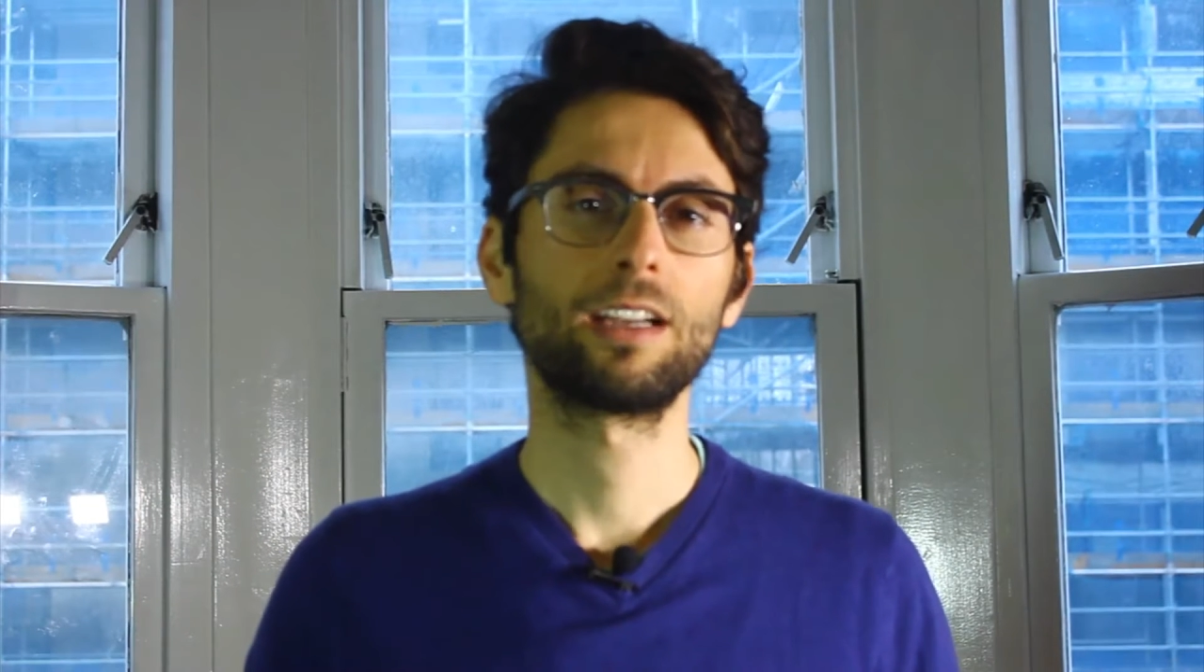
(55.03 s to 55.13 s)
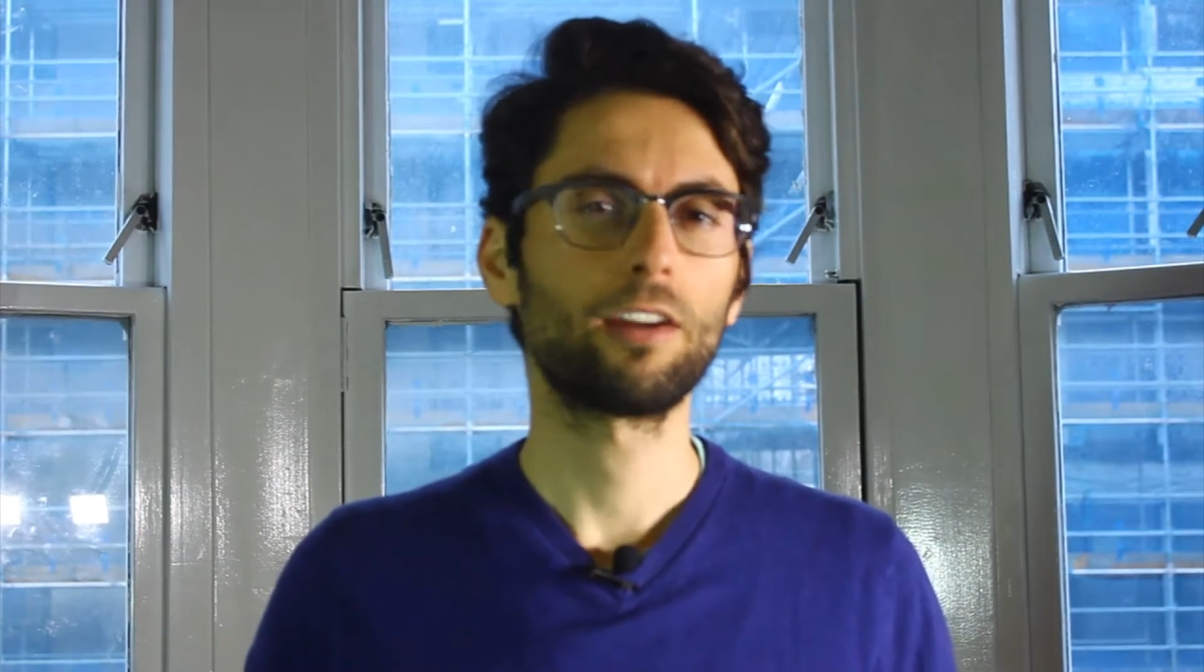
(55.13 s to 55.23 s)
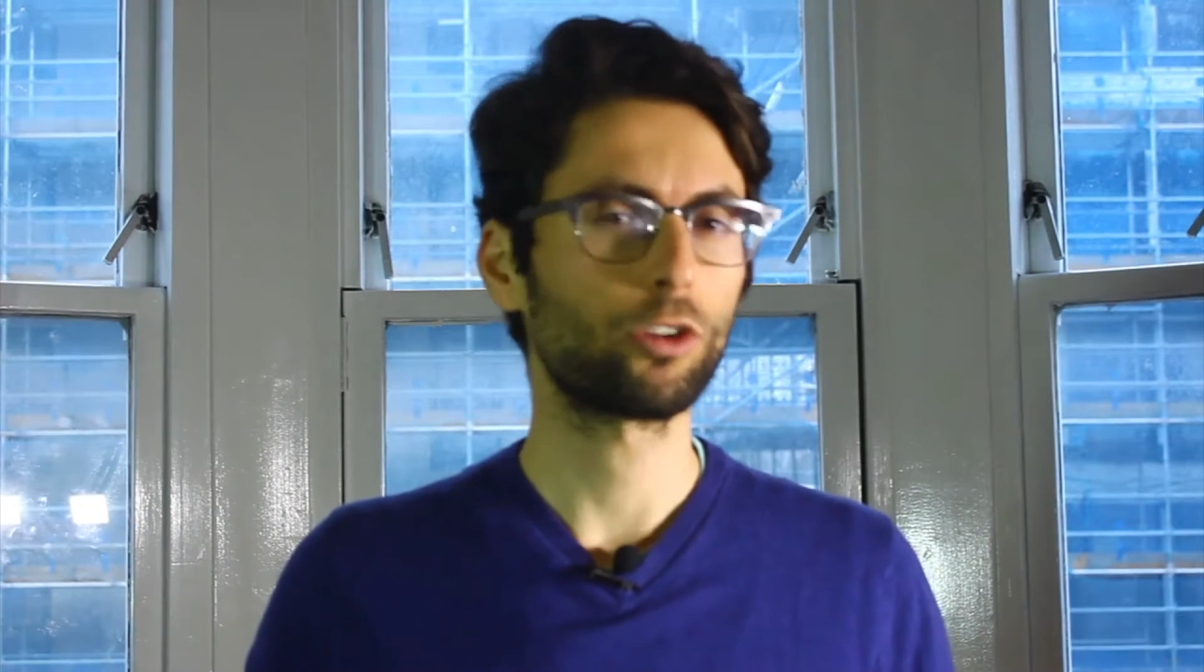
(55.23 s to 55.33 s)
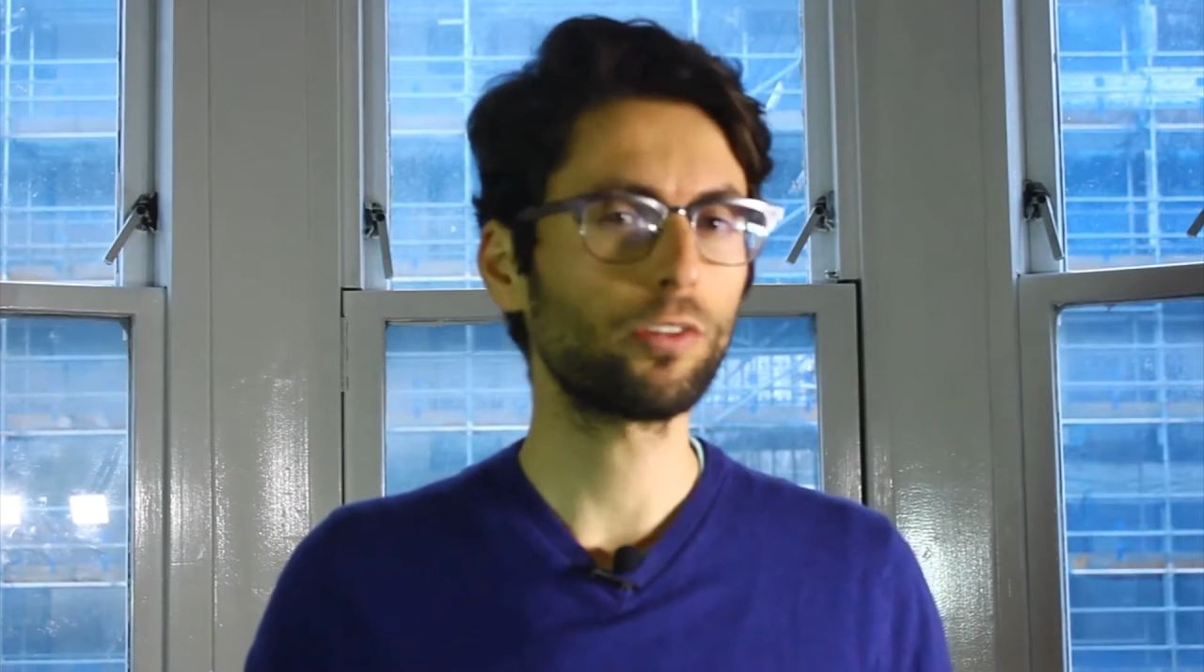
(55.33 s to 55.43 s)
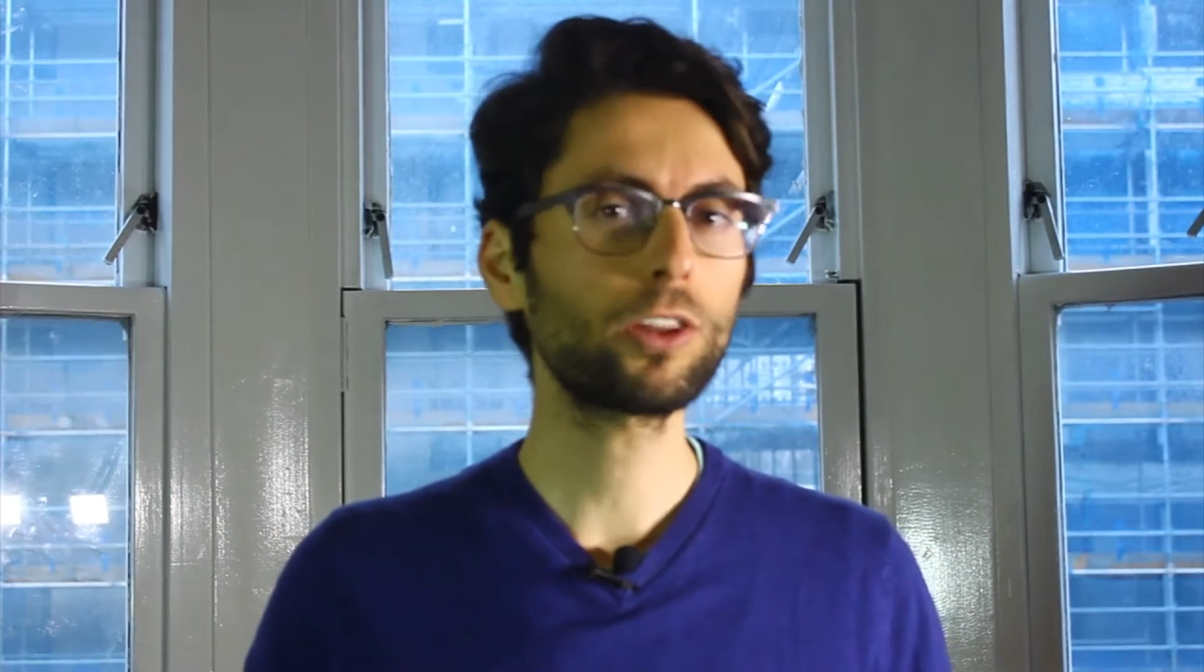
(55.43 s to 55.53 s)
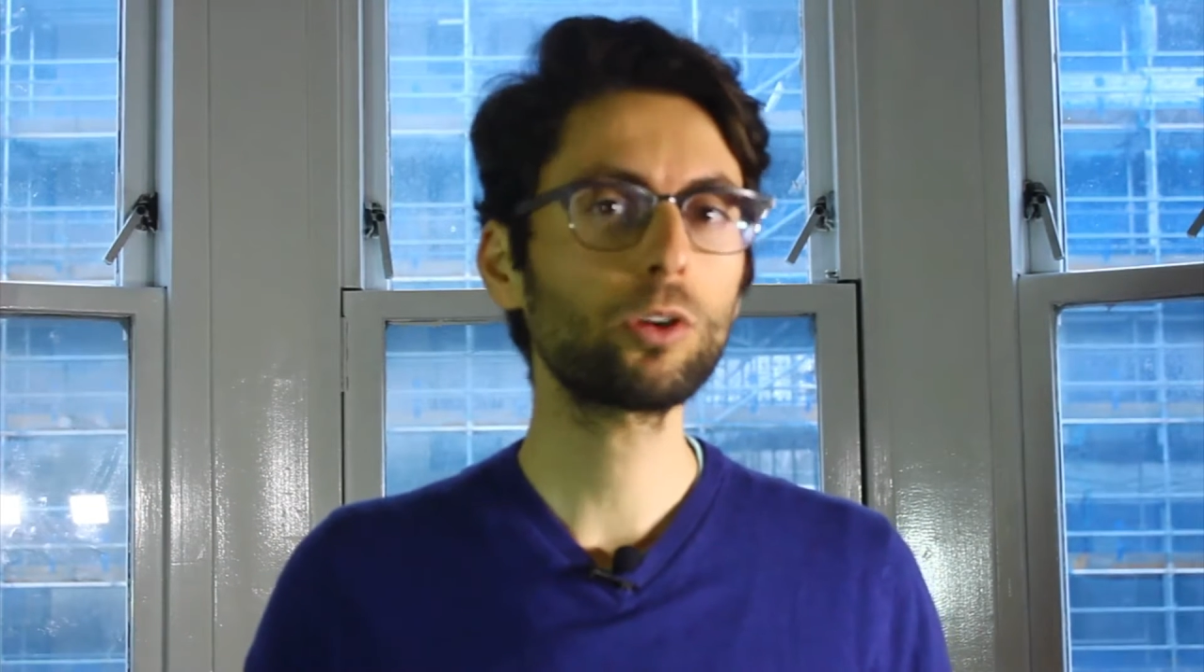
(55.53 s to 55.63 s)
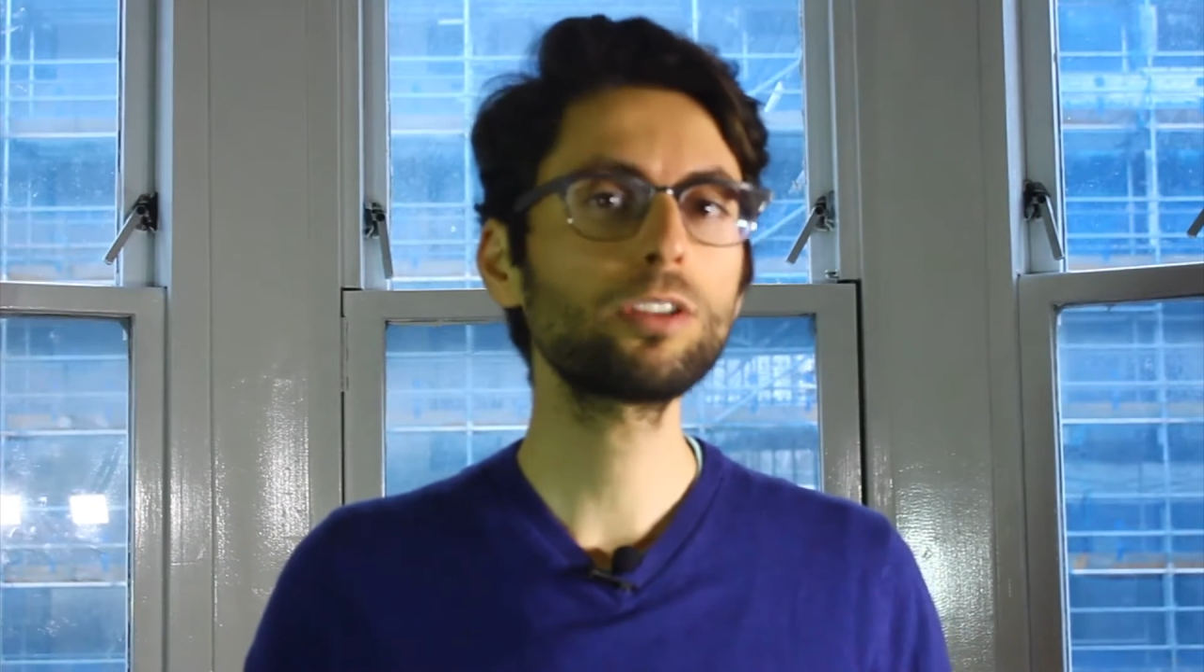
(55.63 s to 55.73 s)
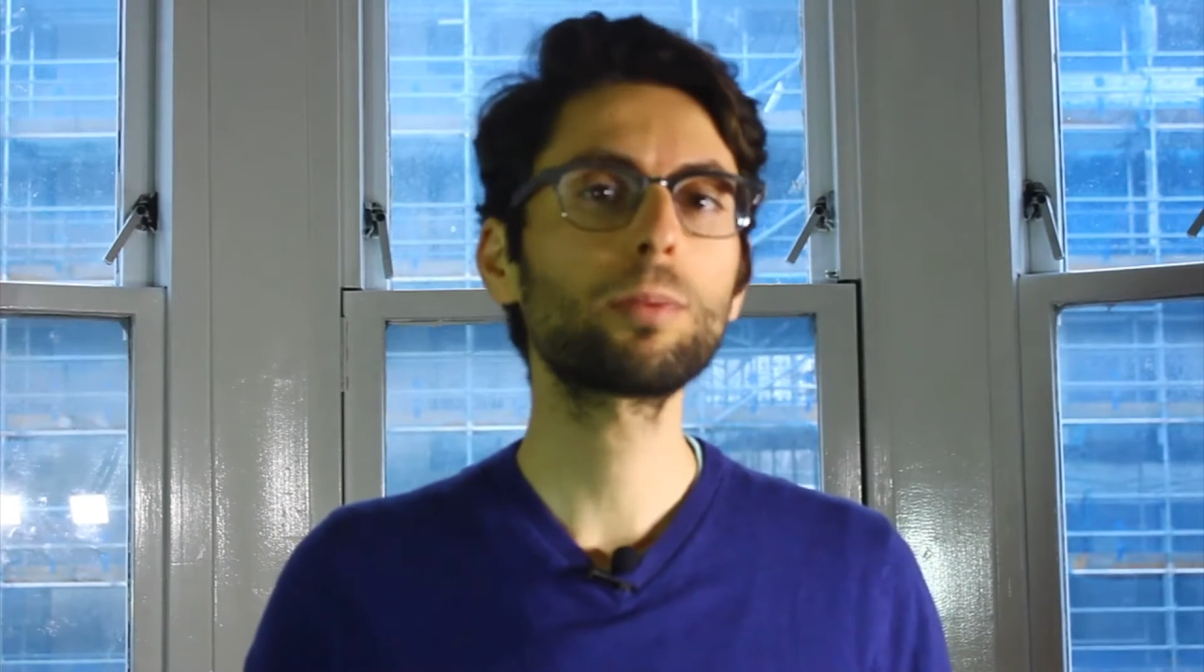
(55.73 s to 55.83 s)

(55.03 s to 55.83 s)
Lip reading: Have you ever thought